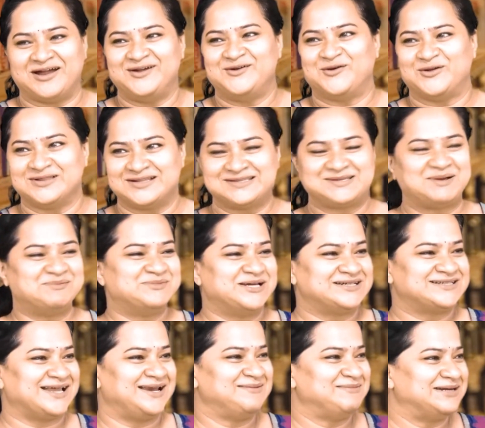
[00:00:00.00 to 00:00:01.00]
all the subjects
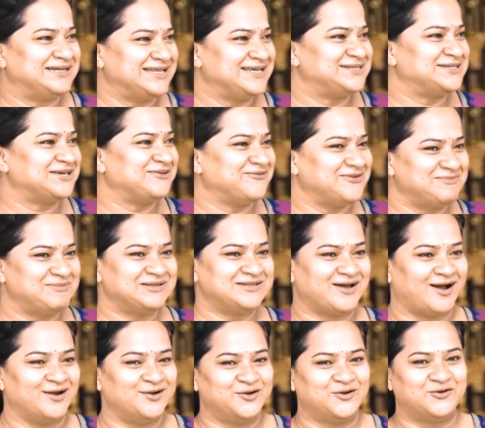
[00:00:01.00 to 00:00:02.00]
I'll be teaching will be the
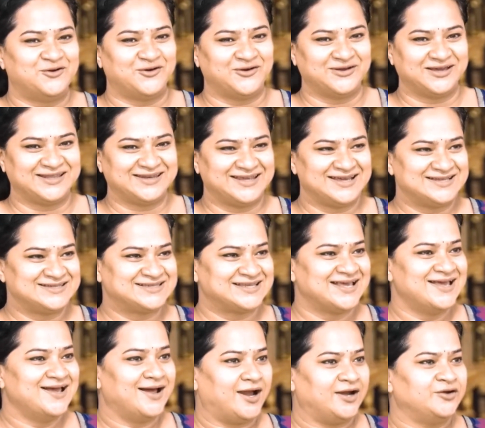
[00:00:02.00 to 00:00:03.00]
underdog areas.
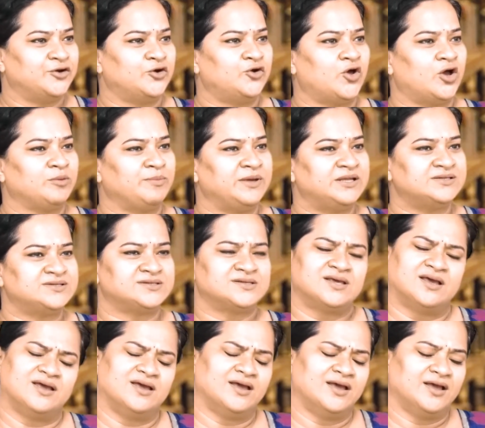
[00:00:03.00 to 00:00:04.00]
Underdog means
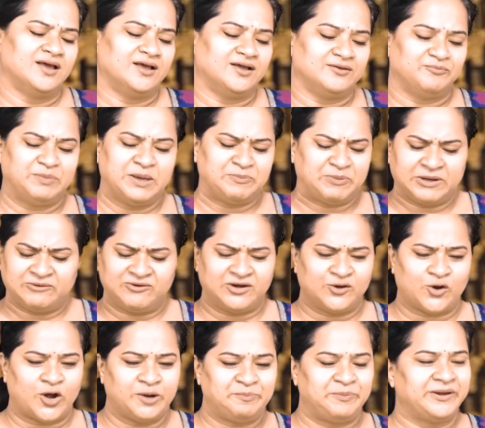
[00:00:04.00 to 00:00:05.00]
people will
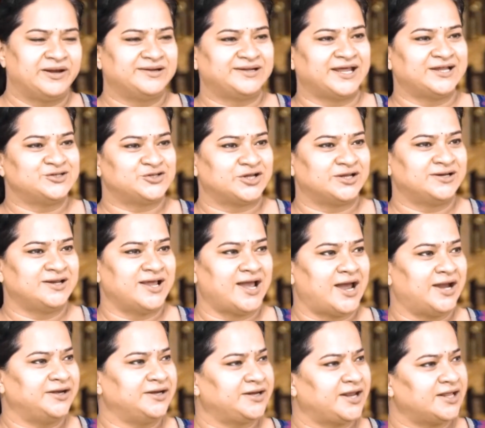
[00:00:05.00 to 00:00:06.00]
not pay attention
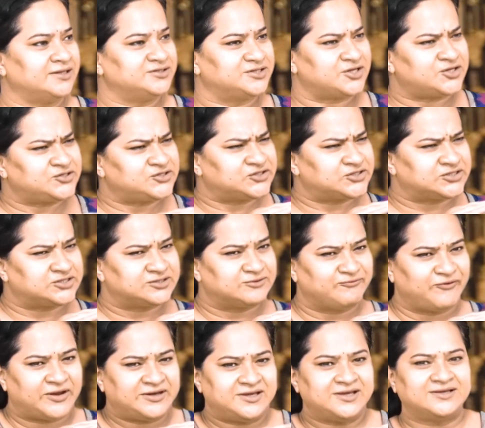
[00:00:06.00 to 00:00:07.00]
and it can just
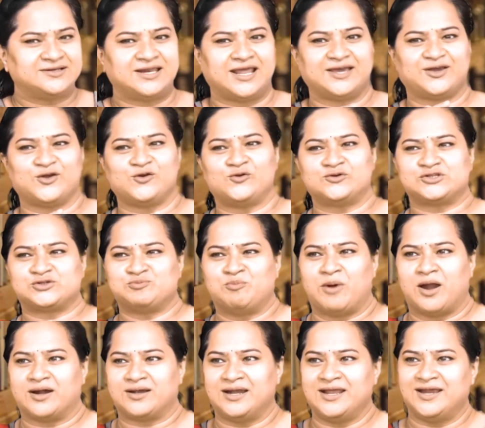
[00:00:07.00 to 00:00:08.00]
very, like,
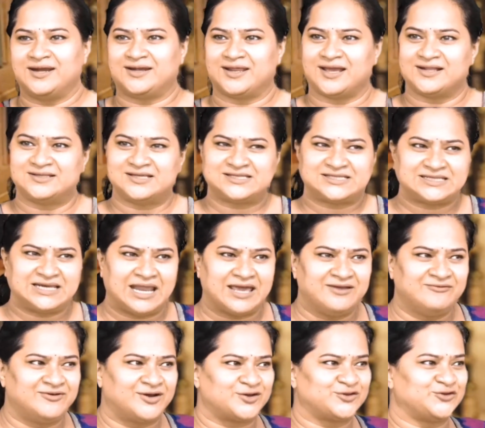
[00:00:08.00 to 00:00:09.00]
smartly, it can just
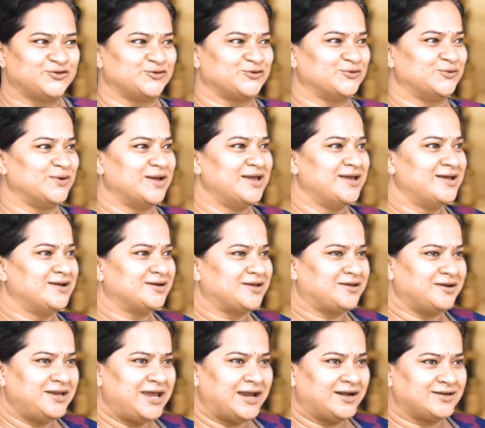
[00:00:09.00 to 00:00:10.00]
sliver through,
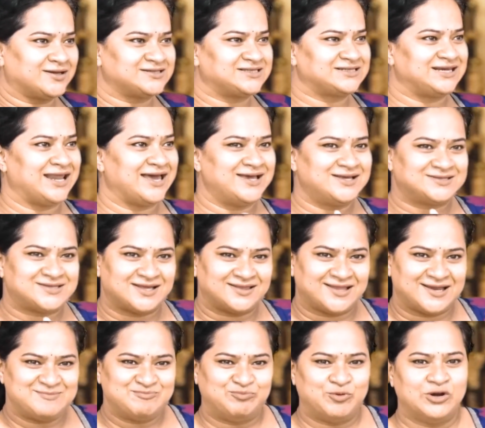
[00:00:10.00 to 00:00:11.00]
create a slice and
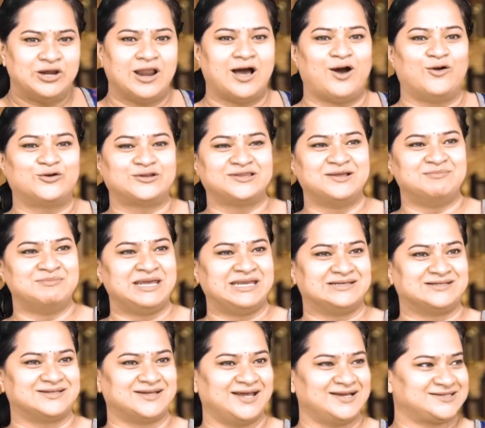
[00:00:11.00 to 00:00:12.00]
then pull out the
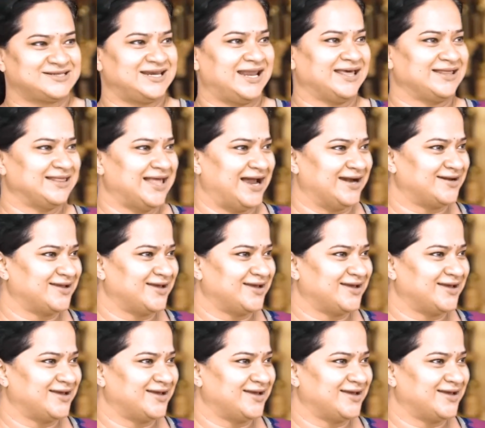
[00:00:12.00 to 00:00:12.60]
meat. It's like that.